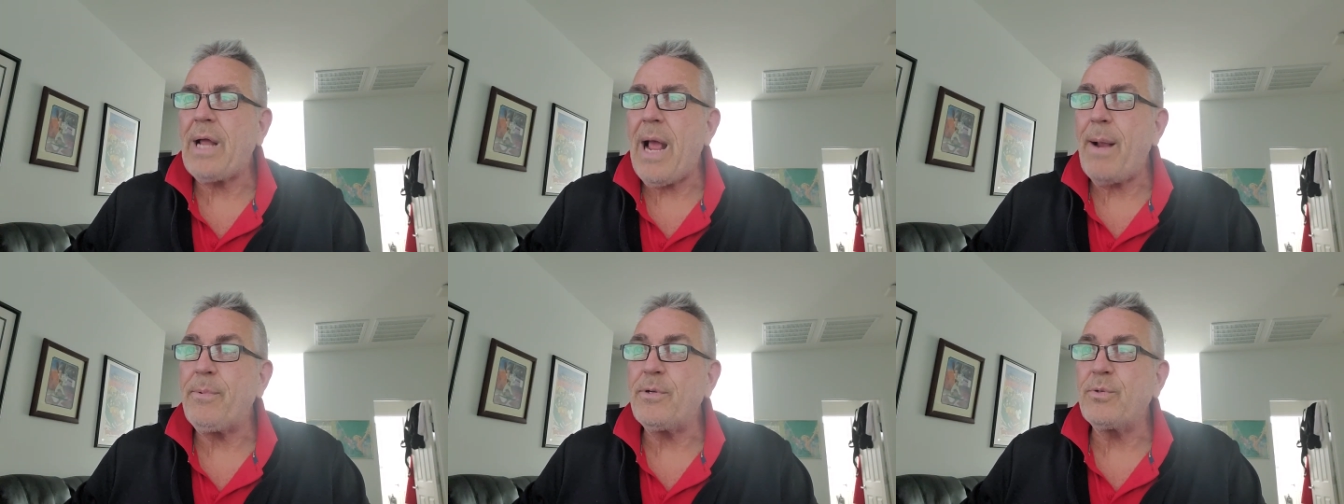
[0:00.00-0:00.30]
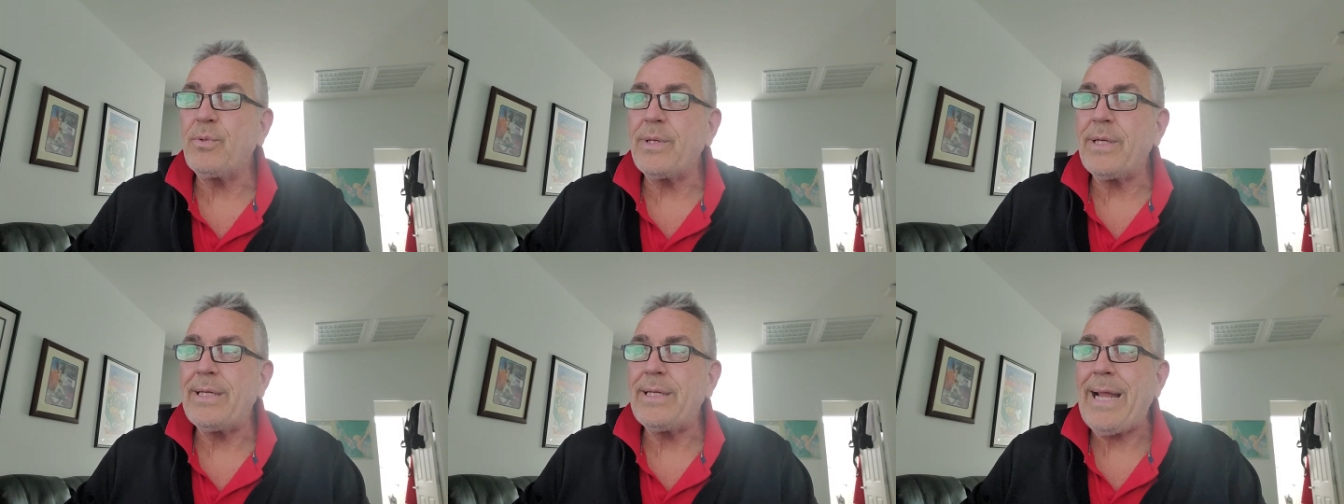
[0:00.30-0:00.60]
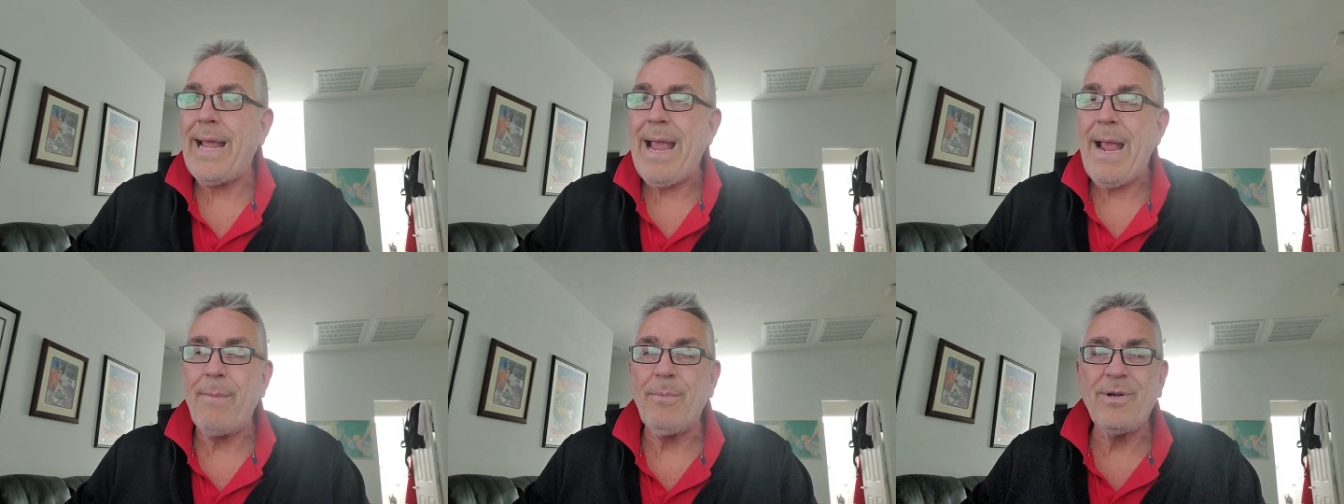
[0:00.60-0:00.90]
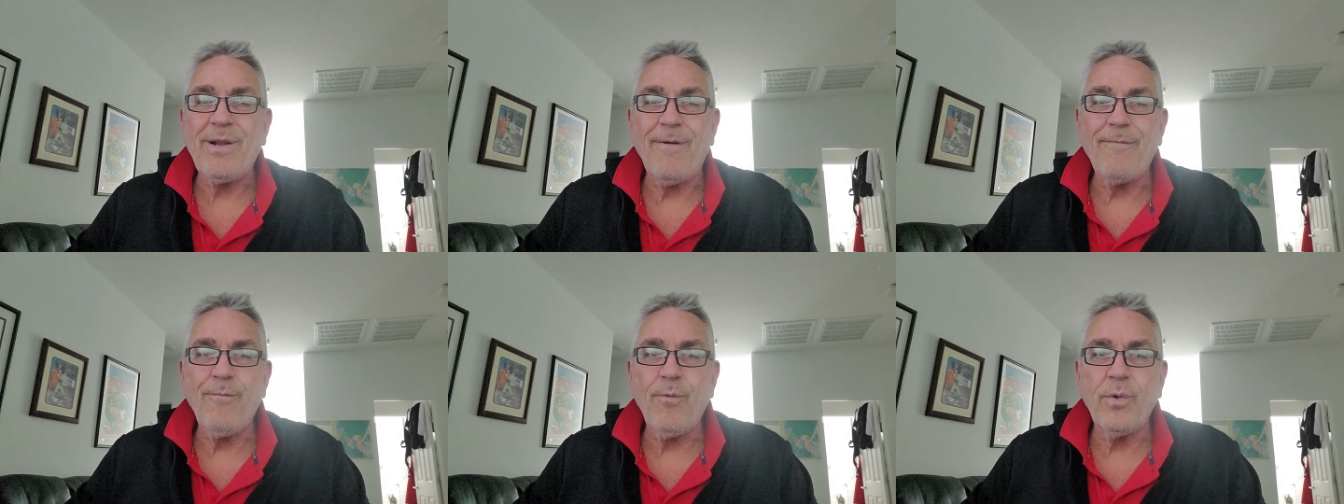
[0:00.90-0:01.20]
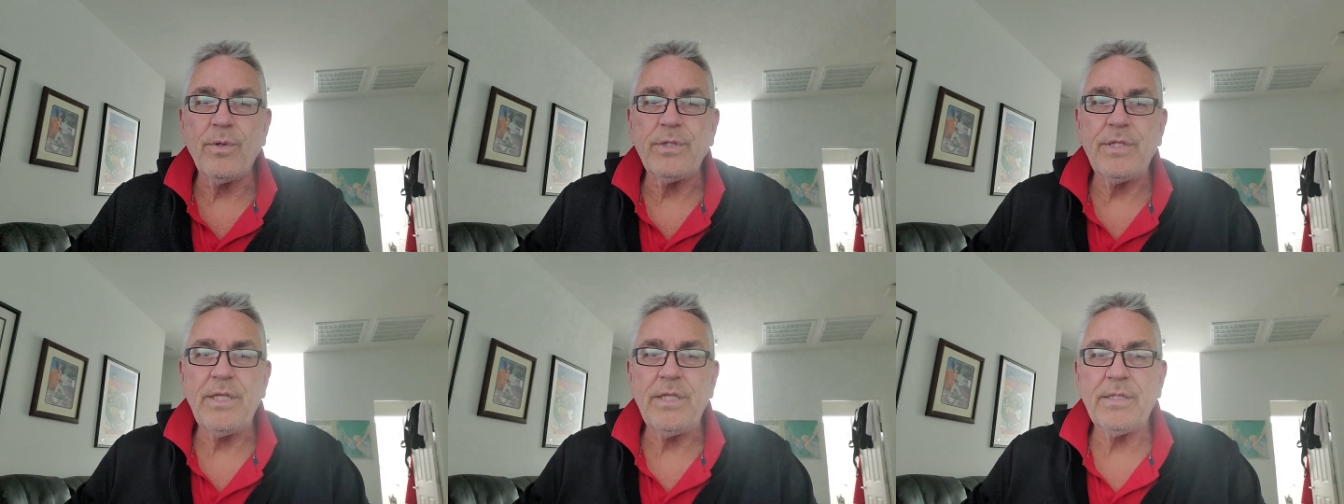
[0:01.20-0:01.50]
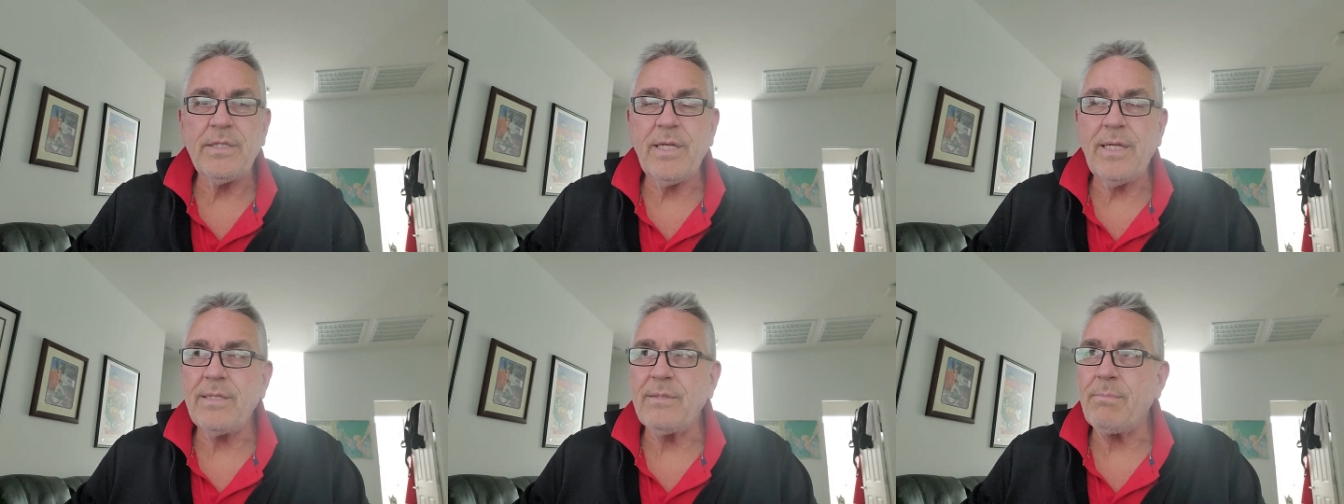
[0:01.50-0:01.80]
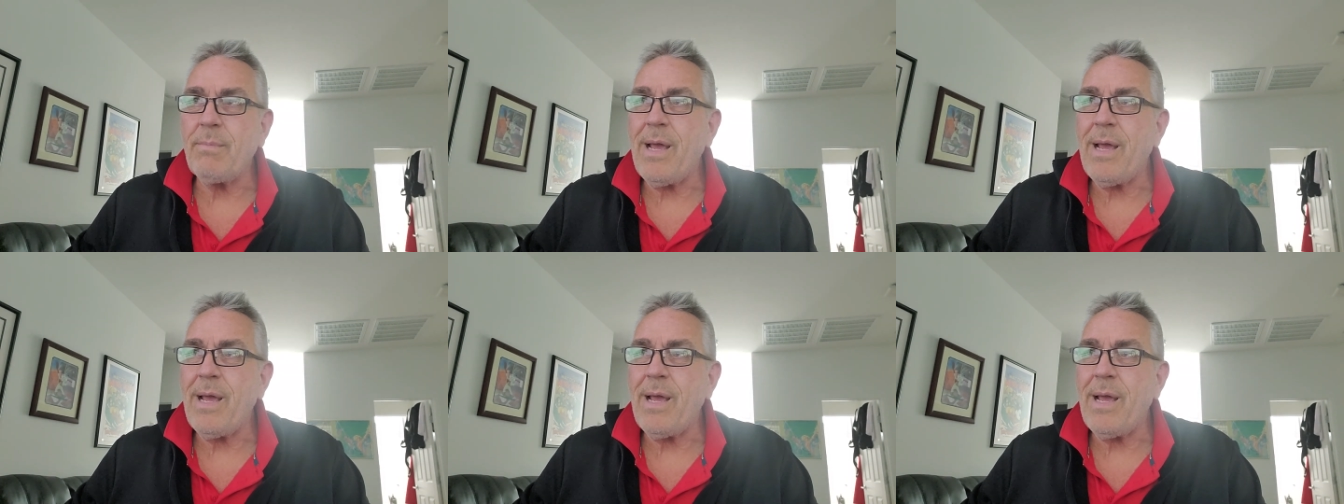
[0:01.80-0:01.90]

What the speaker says: Copper's really getting hammered on 14 cents.